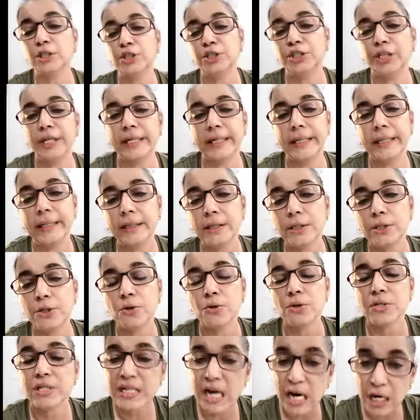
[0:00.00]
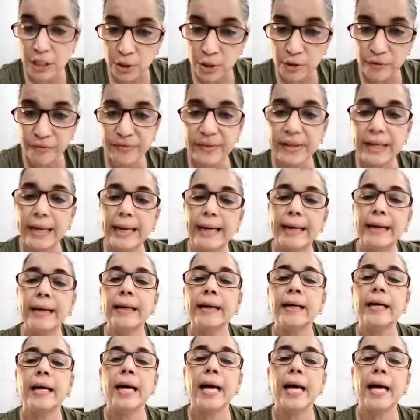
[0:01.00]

training. So start off there.